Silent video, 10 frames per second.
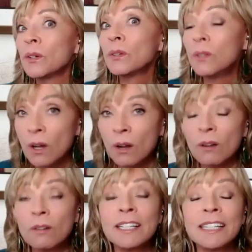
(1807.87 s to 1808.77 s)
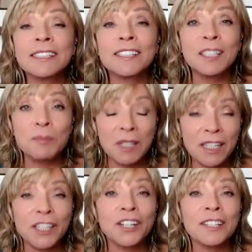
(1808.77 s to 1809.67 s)
No, it's going to be
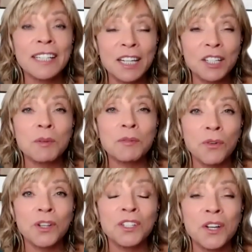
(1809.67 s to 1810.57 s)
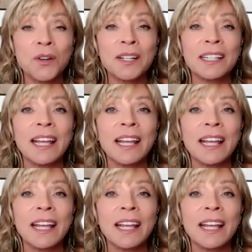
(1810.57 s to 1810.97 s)
a year later before you know it.